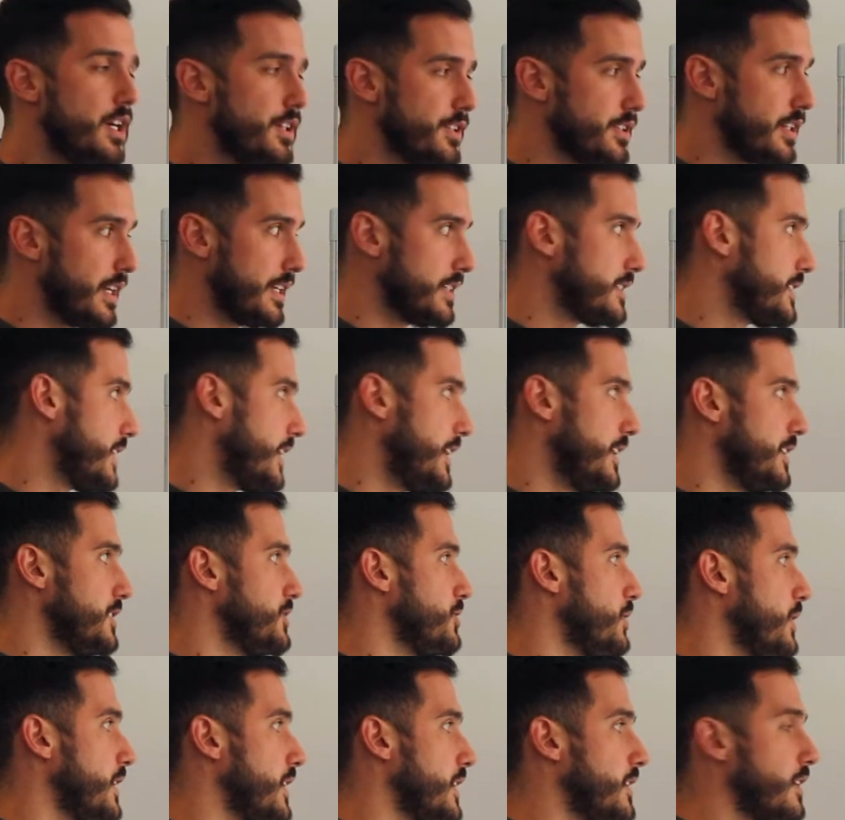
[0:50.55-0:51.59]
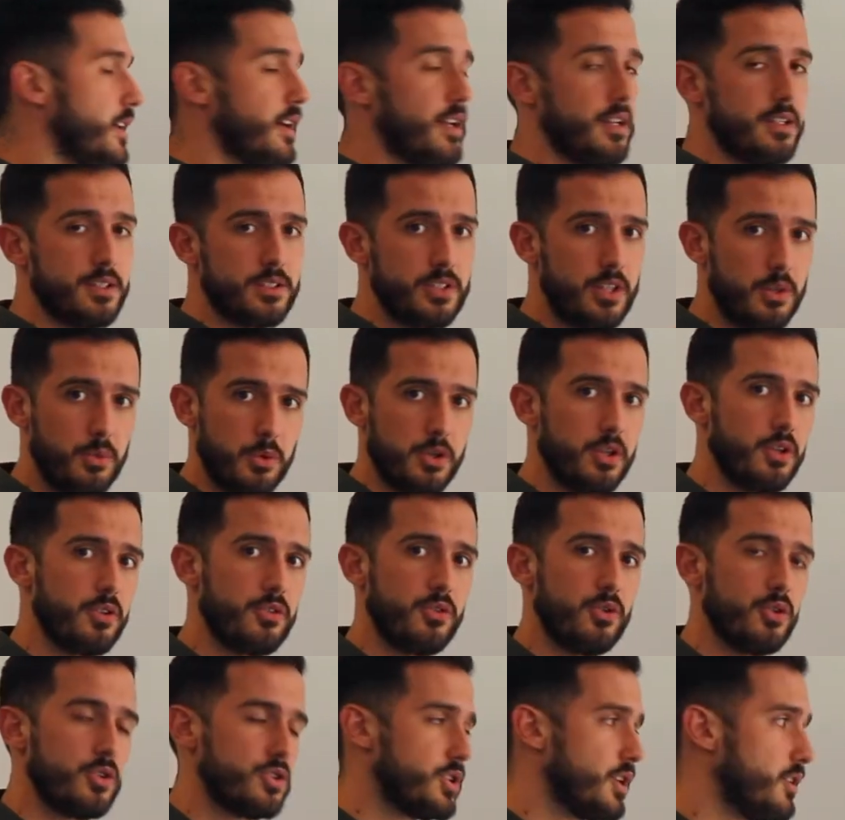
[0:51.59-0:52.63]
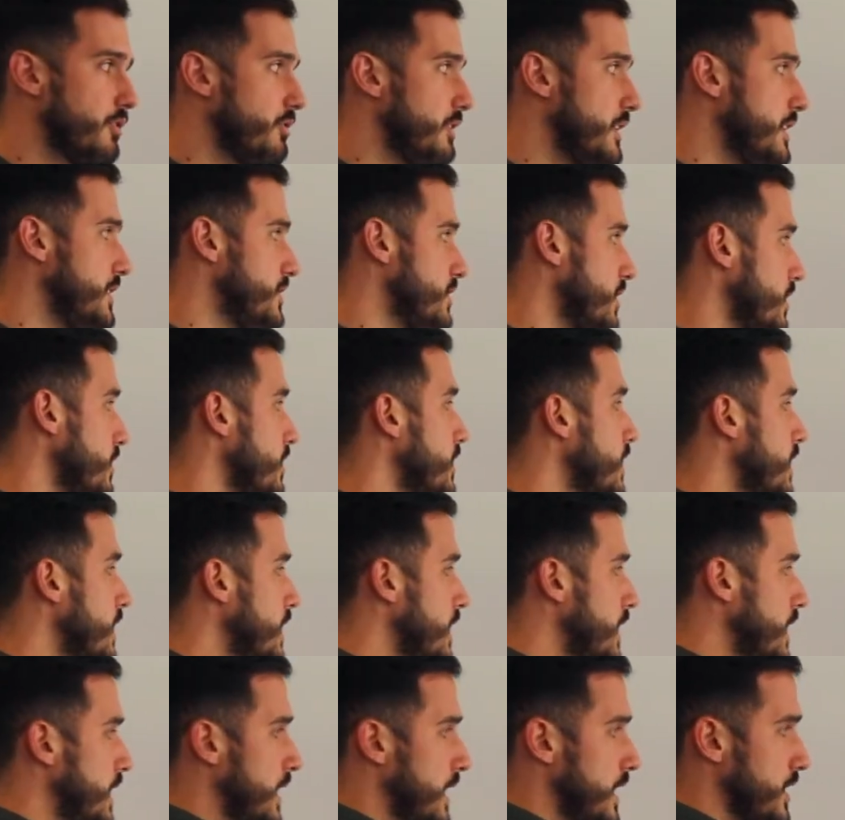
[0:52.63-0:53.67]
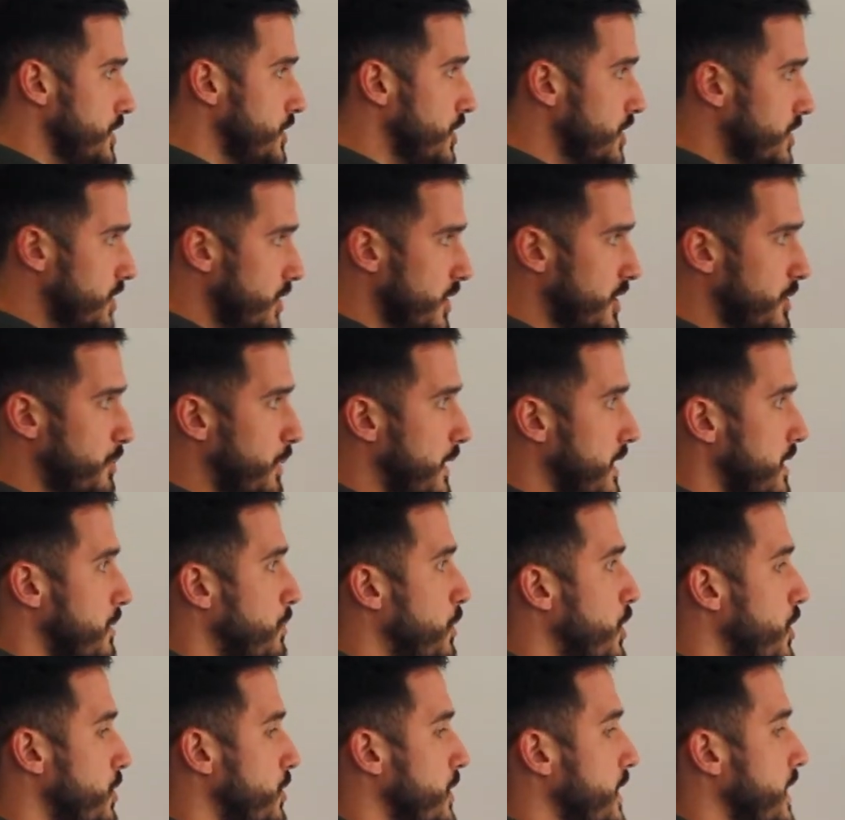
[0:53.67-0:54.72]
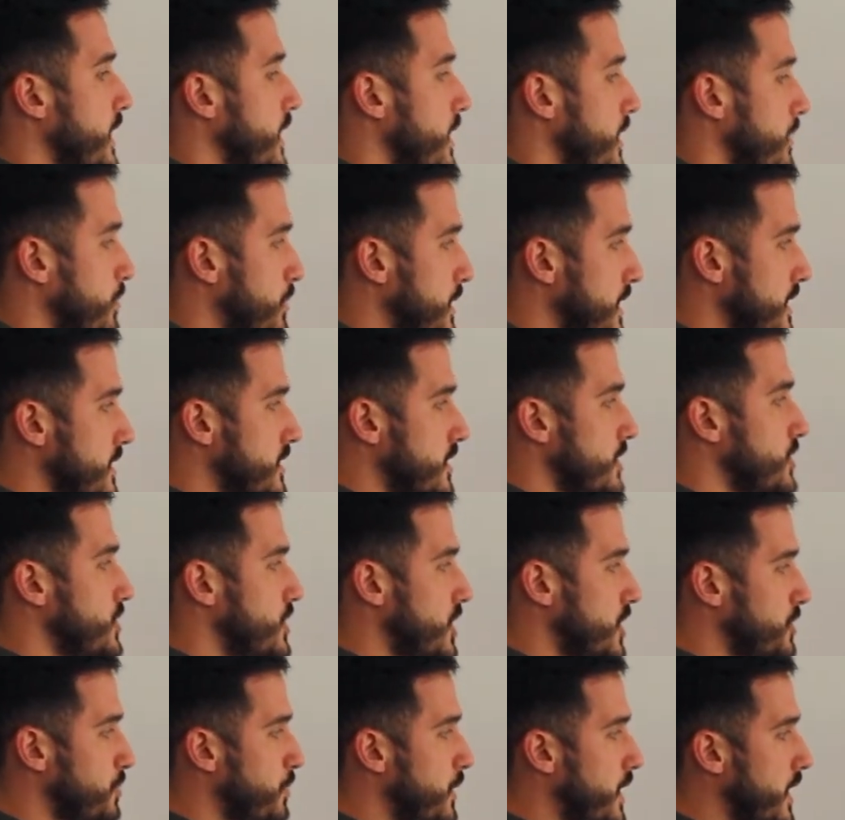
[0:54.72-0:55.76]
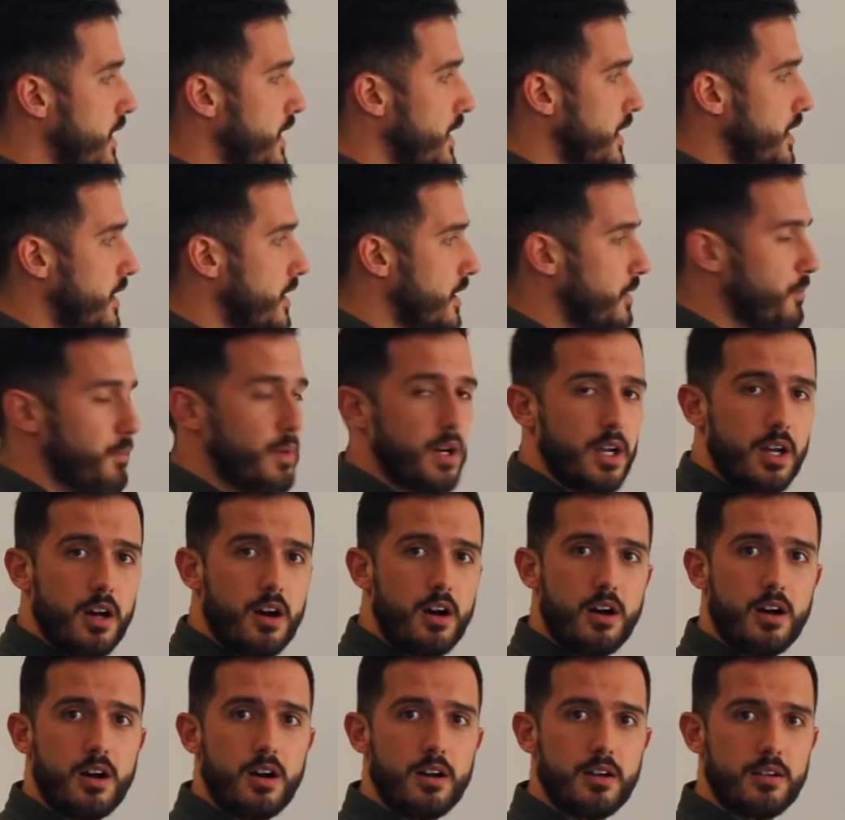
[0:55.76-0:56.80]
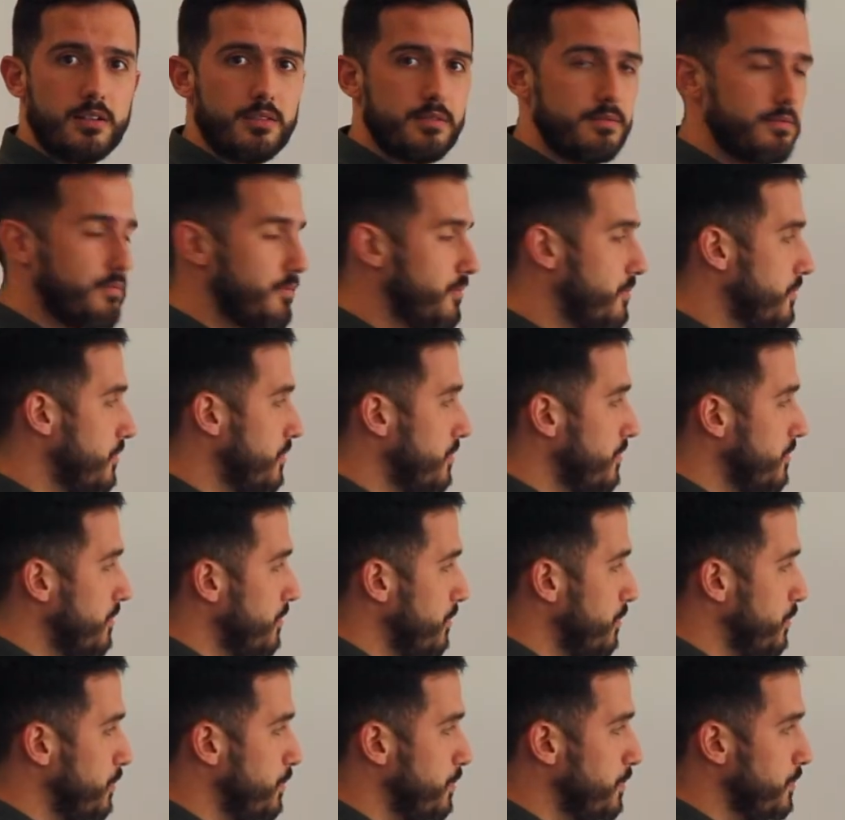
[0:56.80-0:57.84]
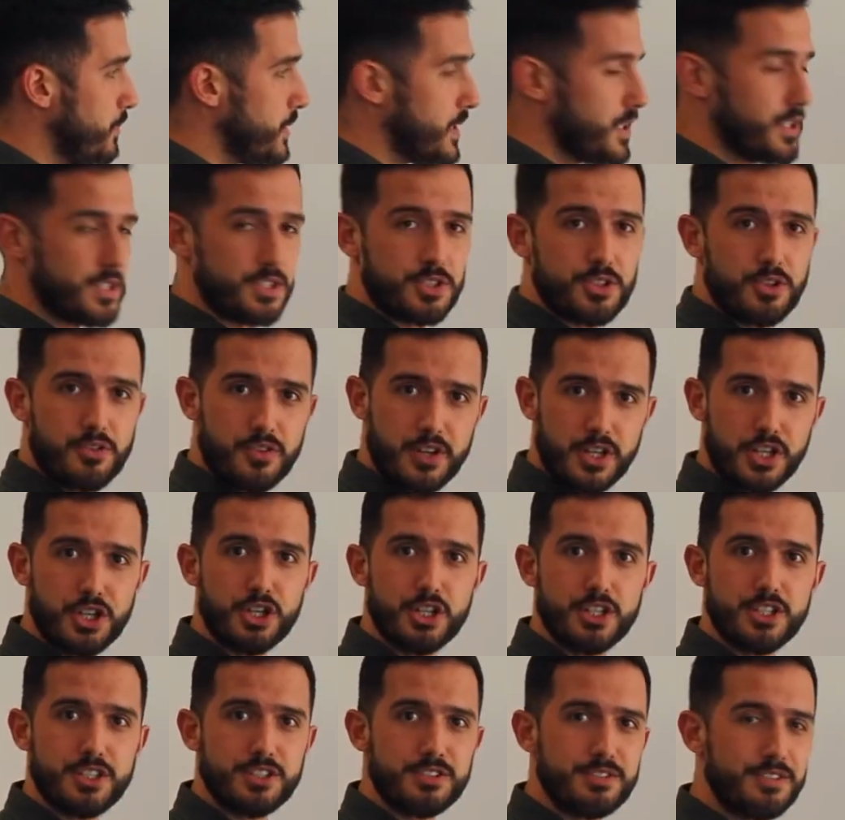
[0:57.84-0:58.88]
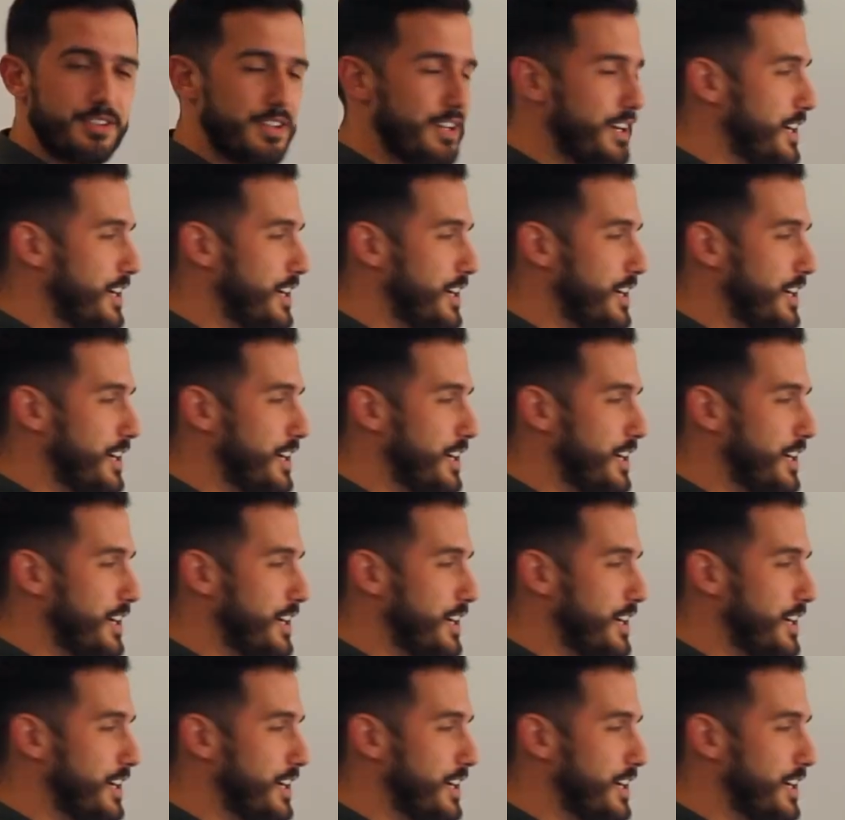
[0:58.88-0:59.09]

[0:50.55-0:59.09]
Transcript: So let's get into it and see what your thoughts are really. So just to explain the model here, please don't judge my art because it's not very good.